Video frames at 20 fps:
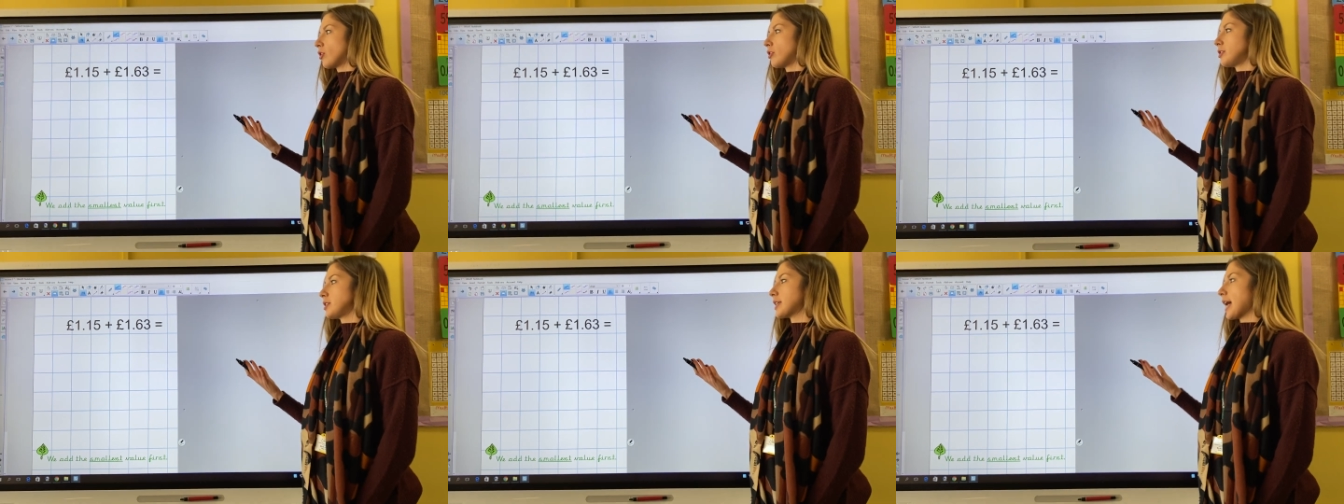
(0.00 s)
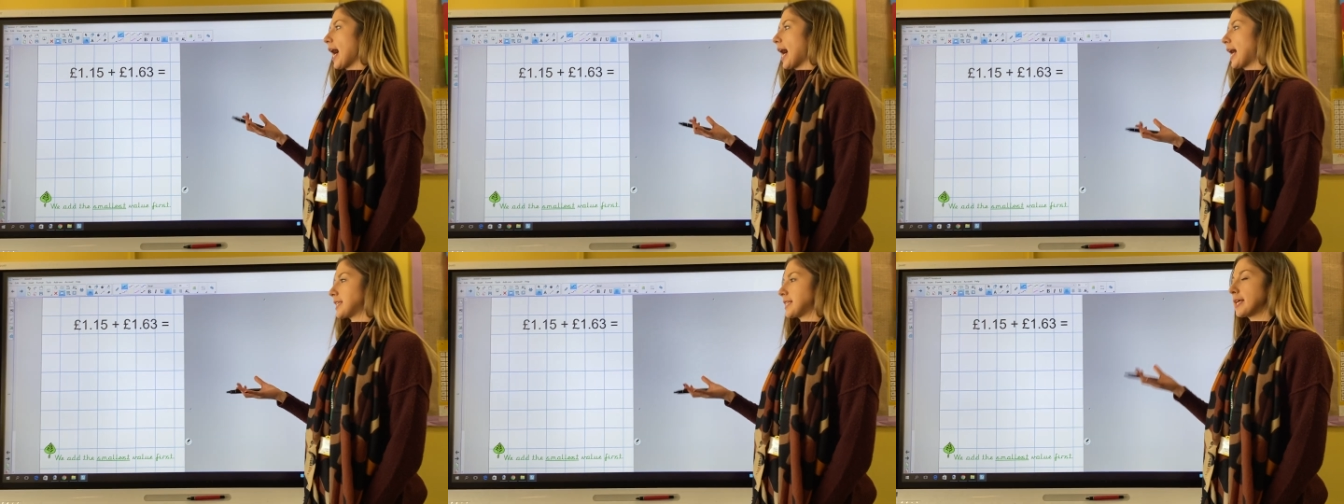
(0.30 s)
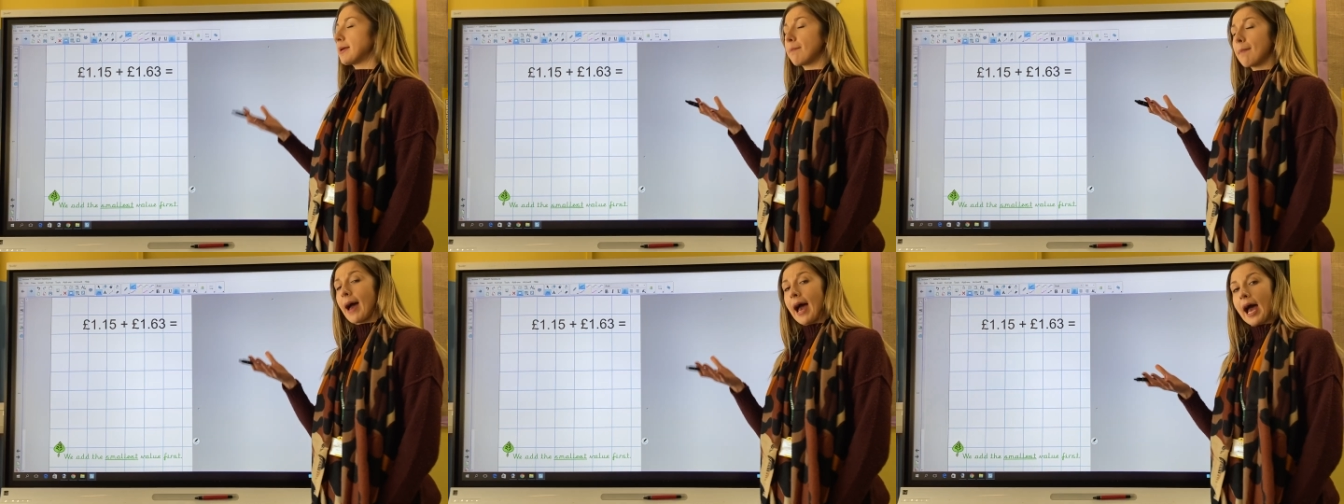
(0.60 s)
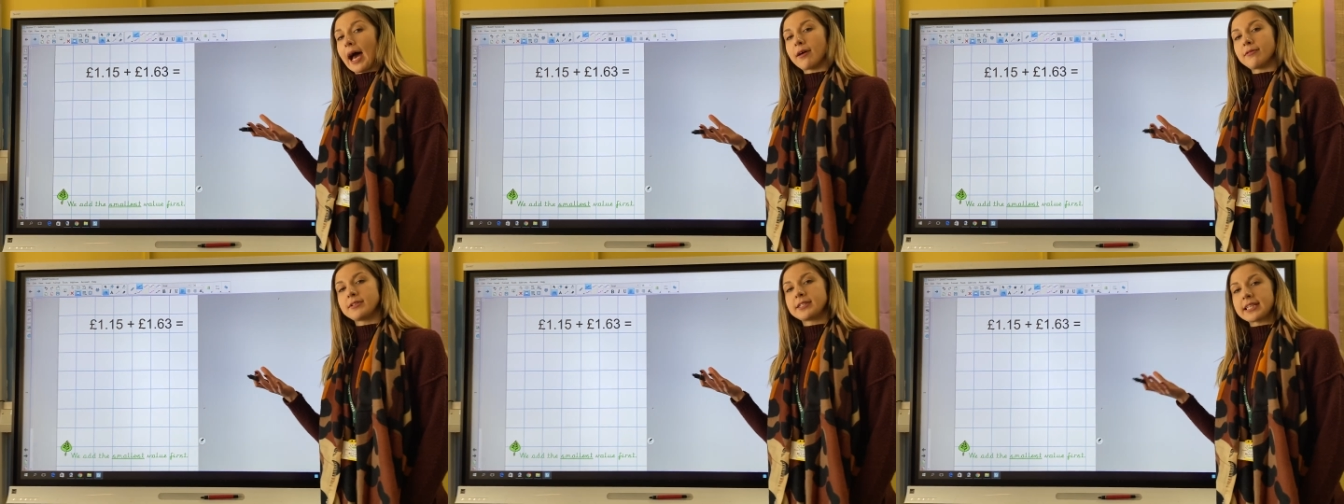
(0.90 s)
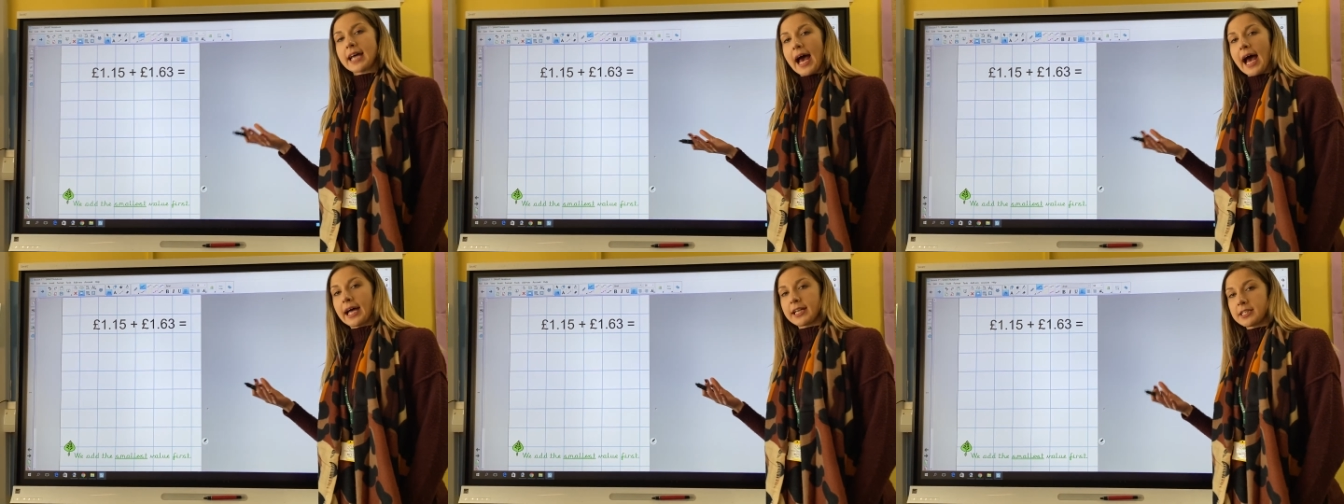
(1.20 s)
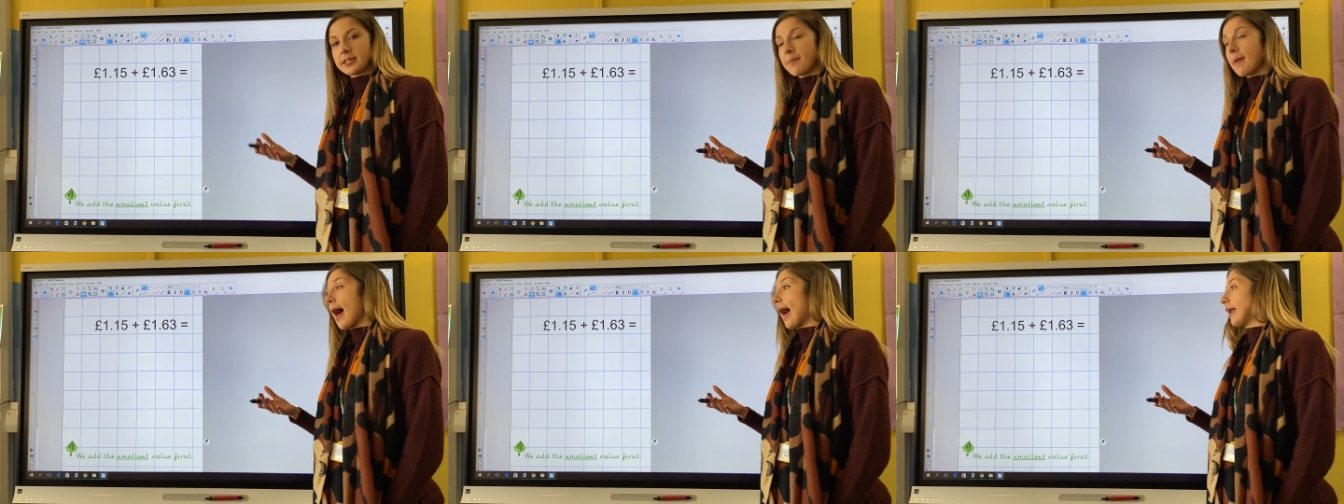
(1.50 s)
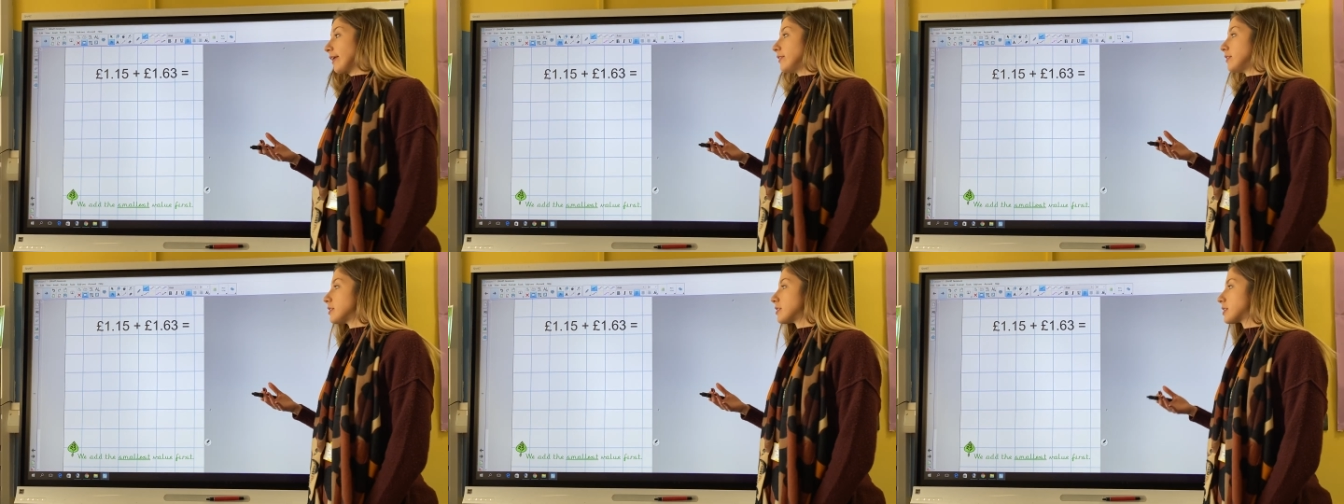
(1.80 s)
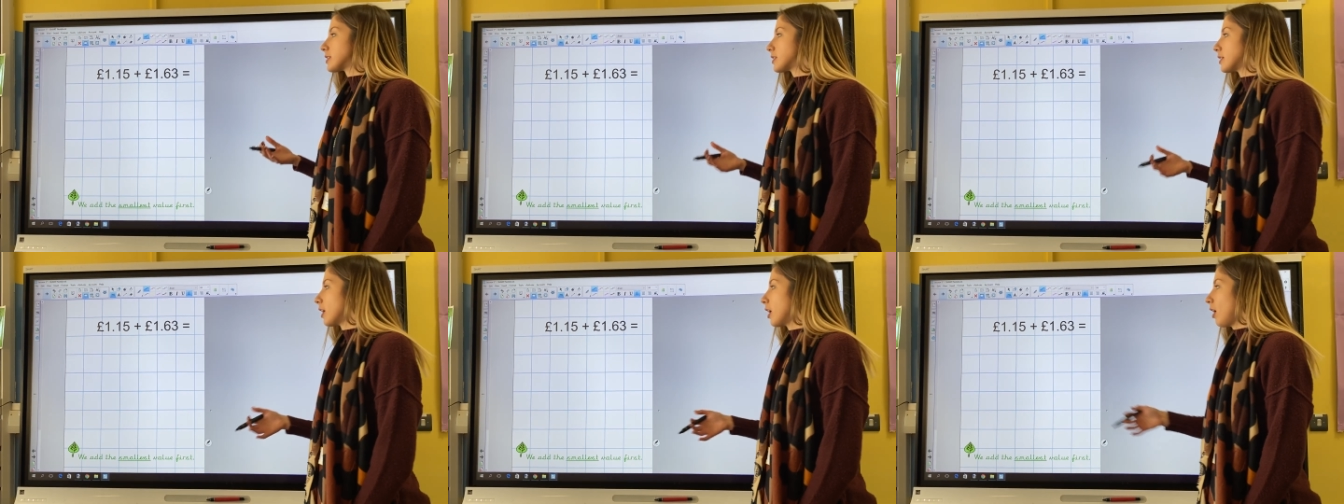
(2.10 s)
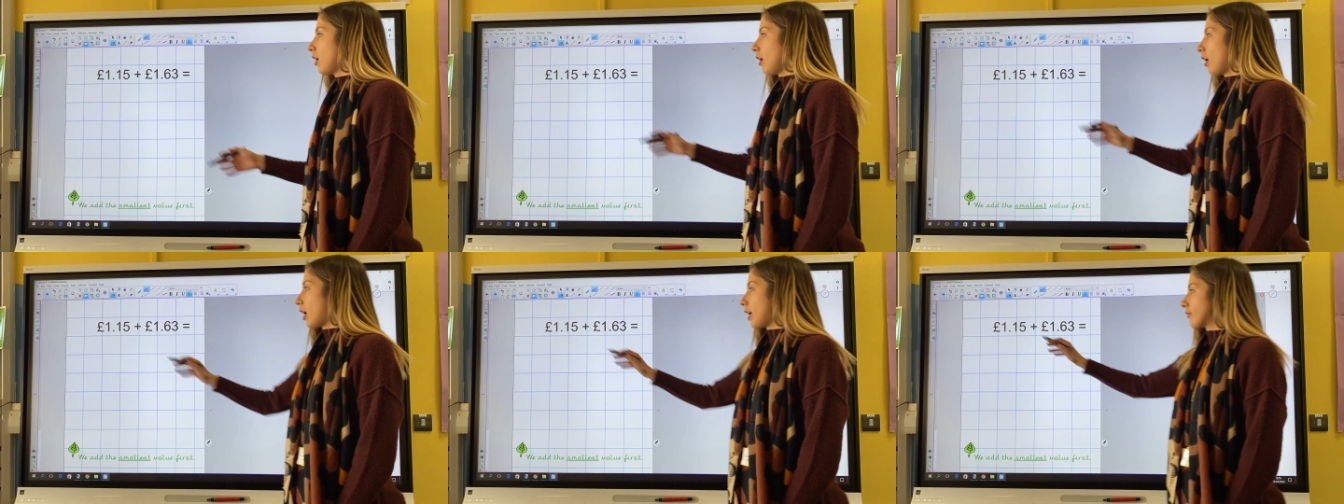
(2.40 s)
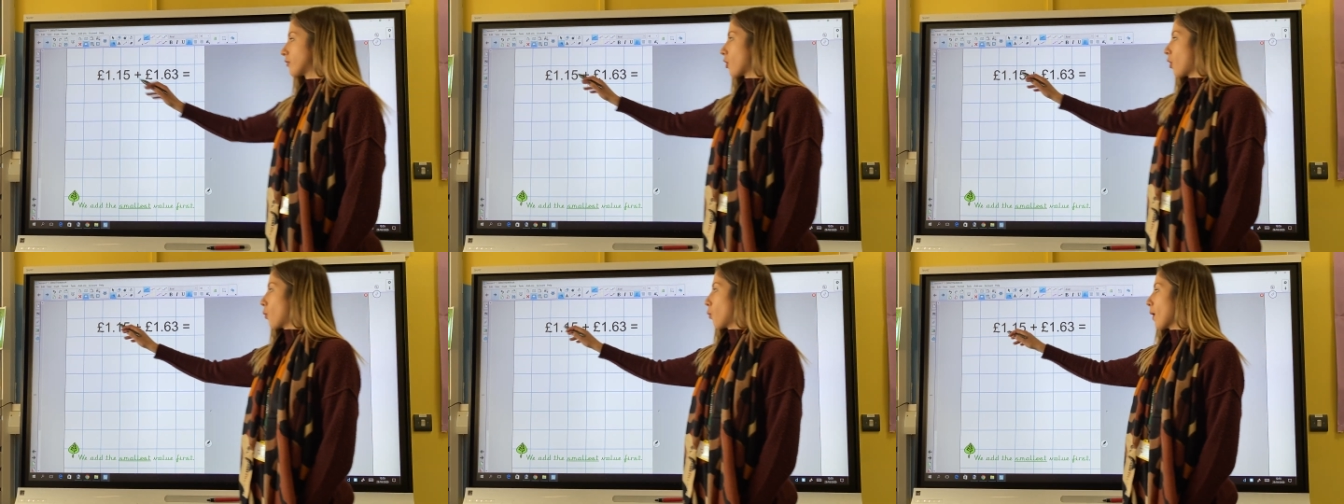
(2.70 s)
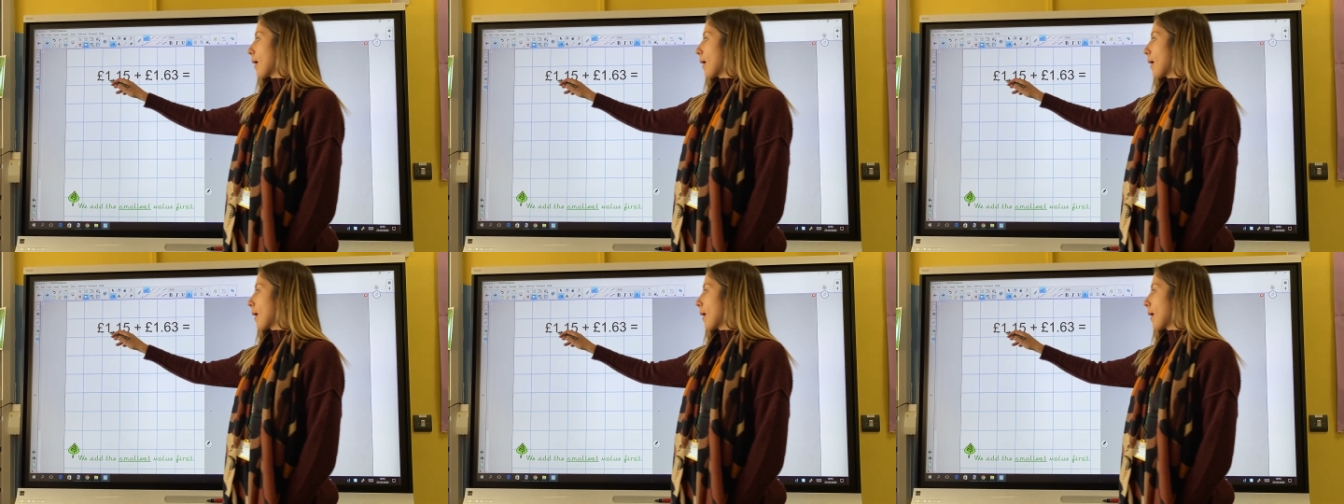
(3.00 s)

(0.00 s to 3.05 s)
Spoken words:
on to adding pounds and pence. I've got